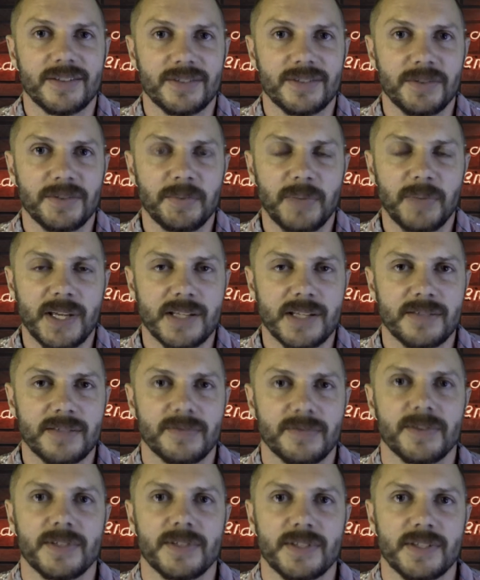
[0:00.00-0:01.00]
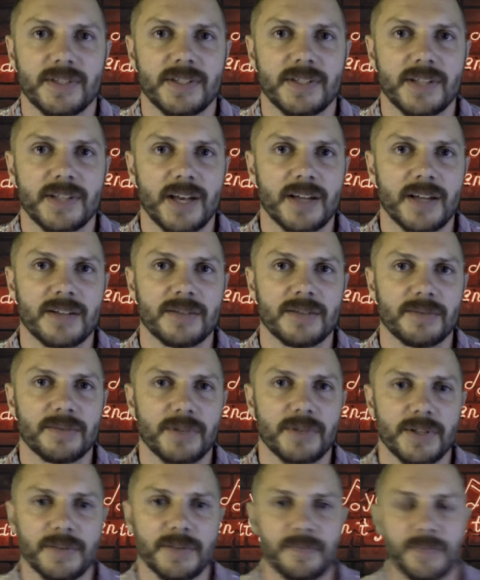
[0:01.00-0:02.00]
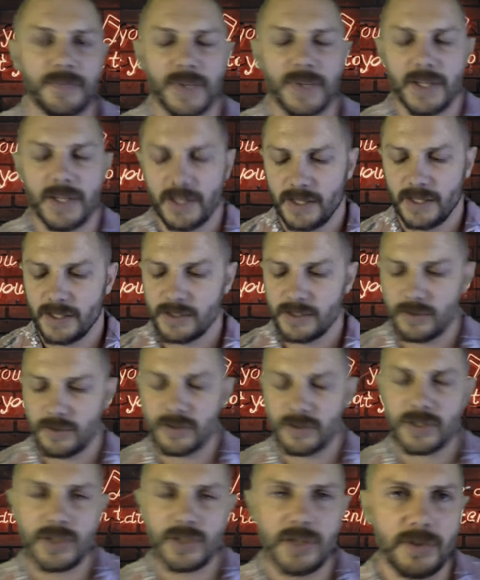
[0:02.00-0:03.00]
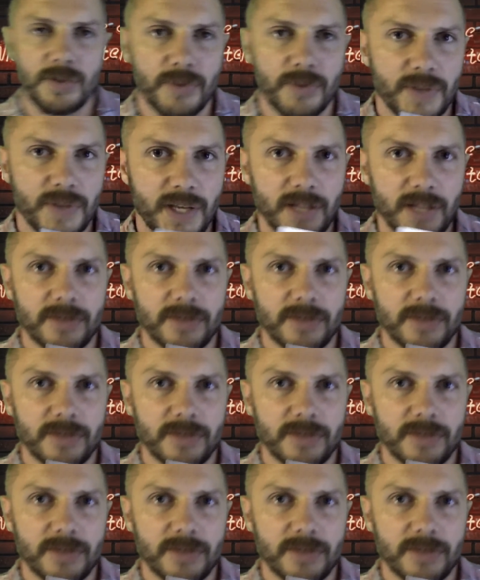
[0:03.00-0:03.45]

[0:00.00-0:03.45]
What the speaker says: a good place for us to start as well. So I'll show you what that